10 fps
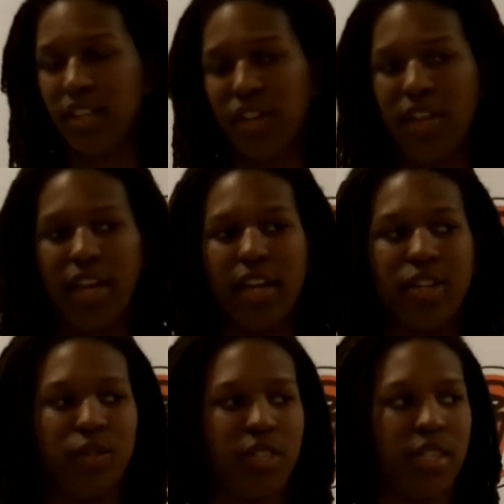You know, they can
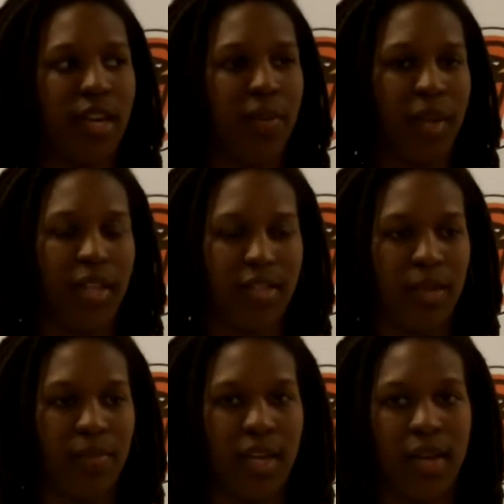enjoy tonight, but at the
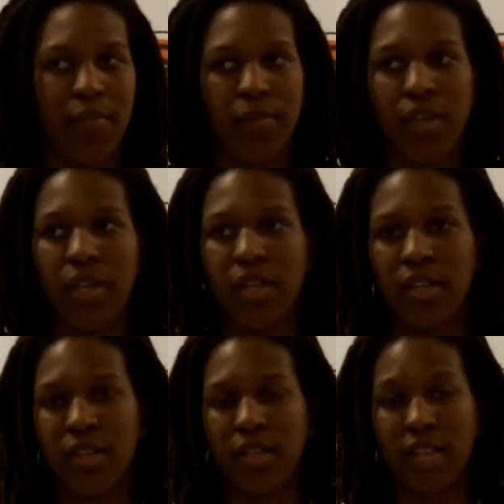same time,
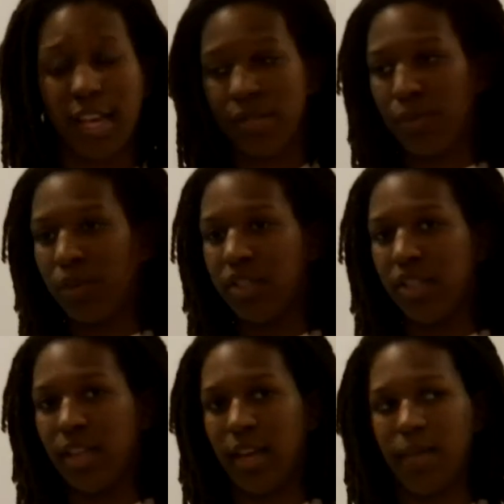yes, we will
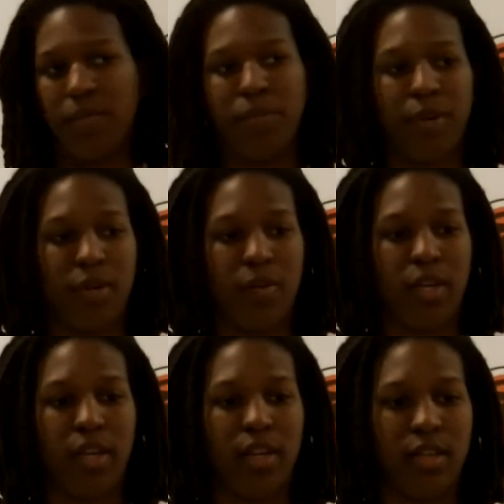see them again, but
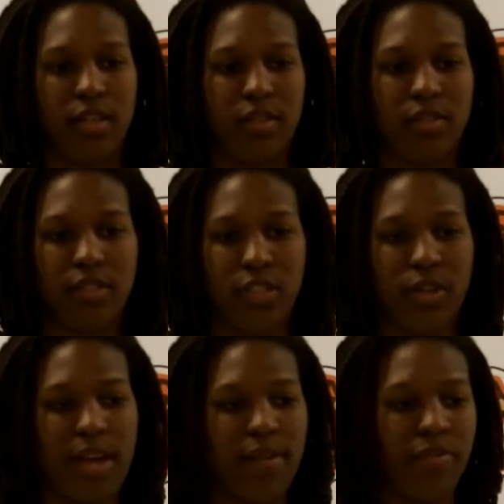we
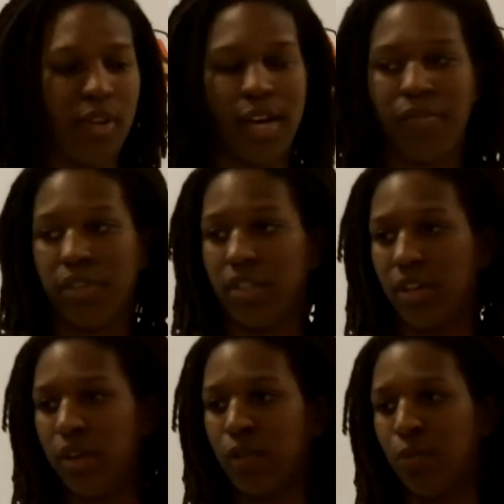still have the conference to
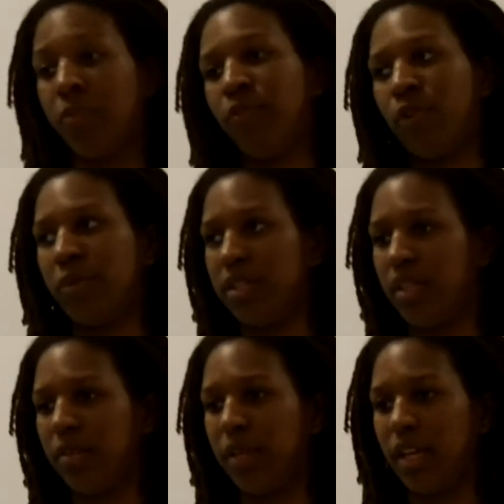go through before we see
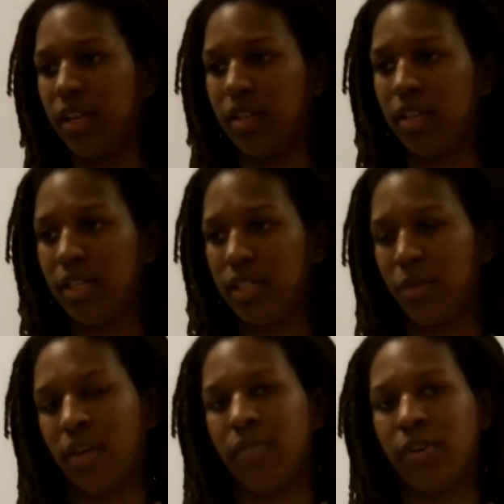them again. So
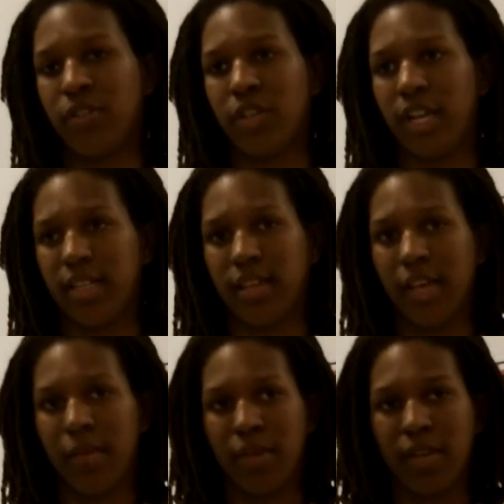we're going to focus on the next
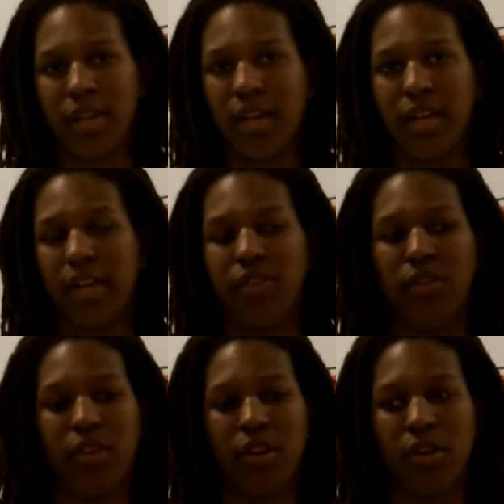game and not get too
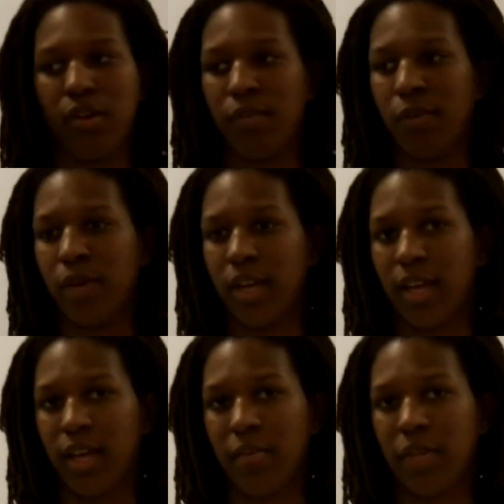low over one
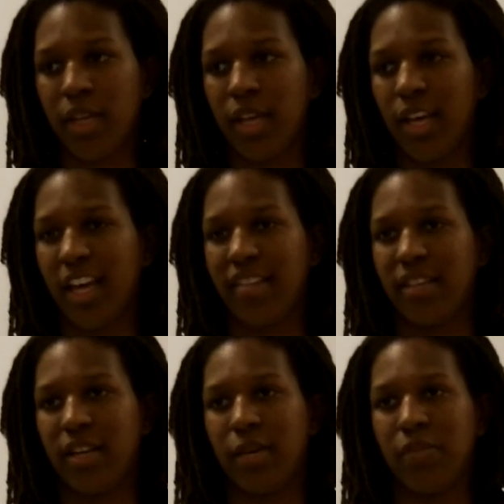game. It
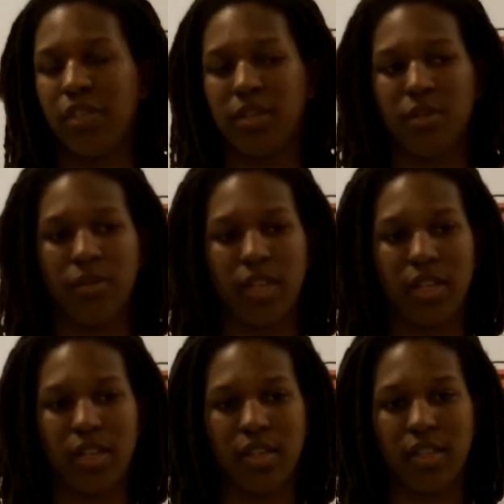hasn't come to
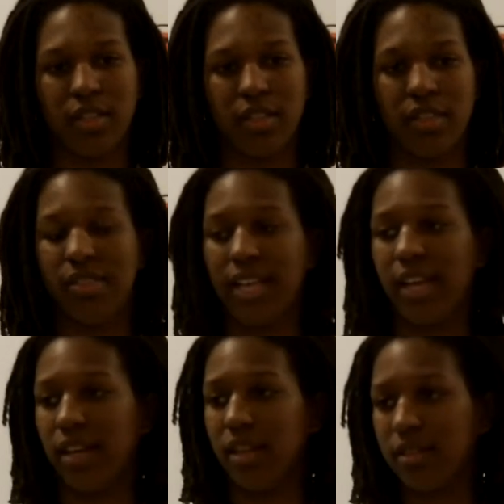really
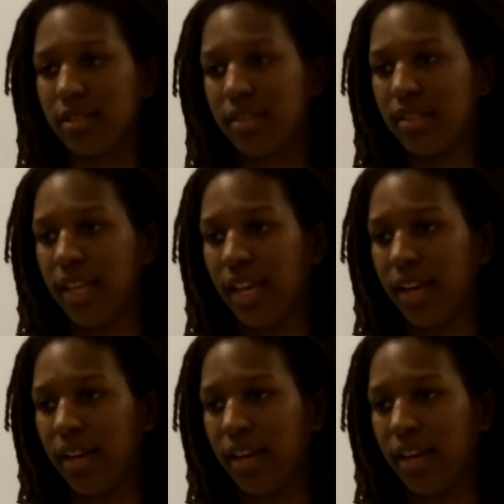standings yet.